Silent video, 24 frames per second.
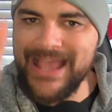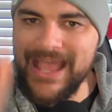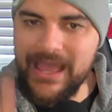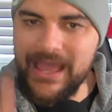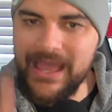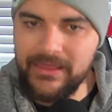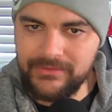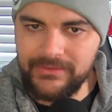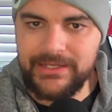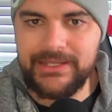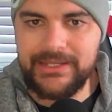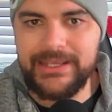
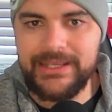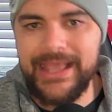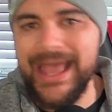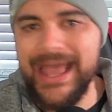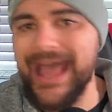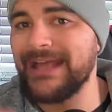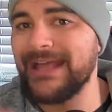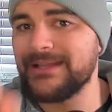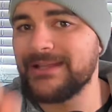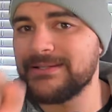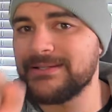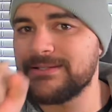athletic
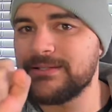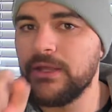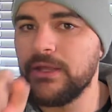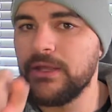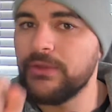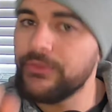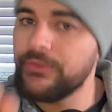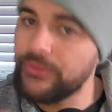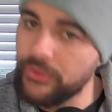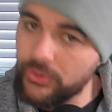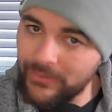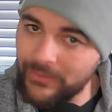as
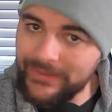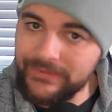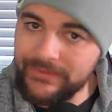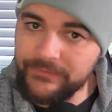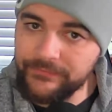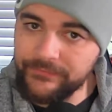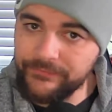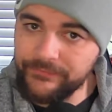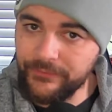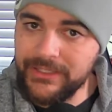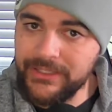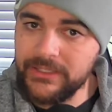the Greek
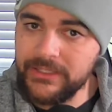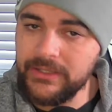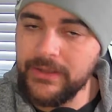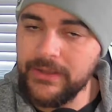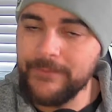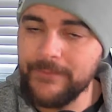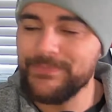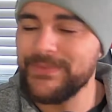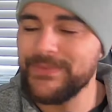freak